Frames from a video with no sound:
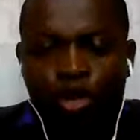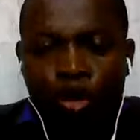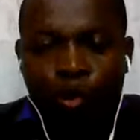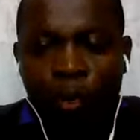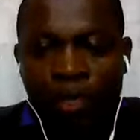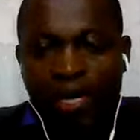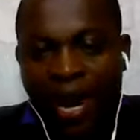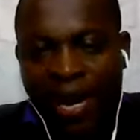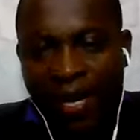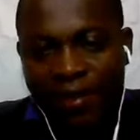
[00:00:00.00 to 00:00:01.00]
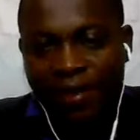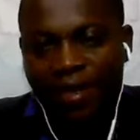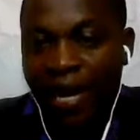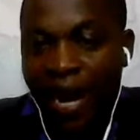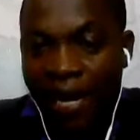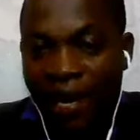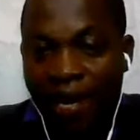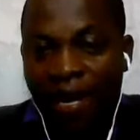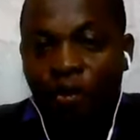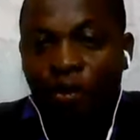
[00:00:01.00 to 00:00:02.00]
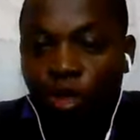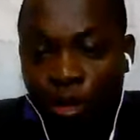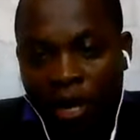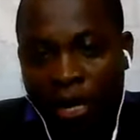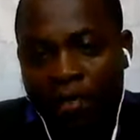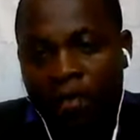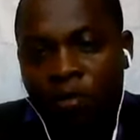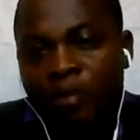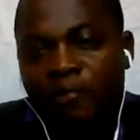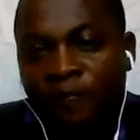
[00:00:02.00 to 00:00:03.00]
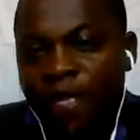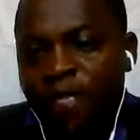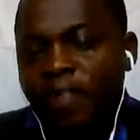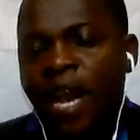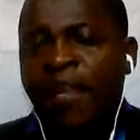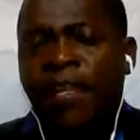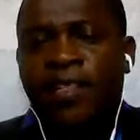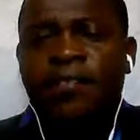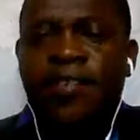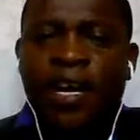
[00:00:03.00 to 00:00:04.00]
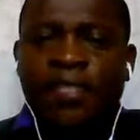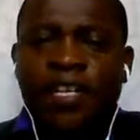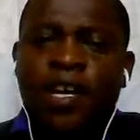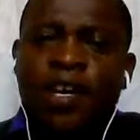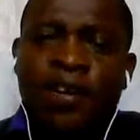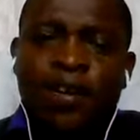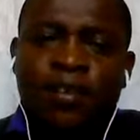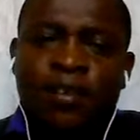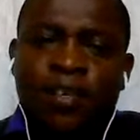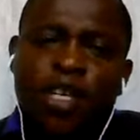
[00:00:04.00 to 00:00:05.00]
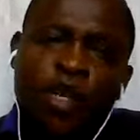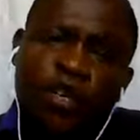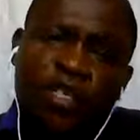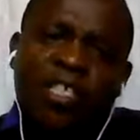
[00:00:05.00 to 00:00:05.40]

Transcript: No one likes an idler who tries to convince others that he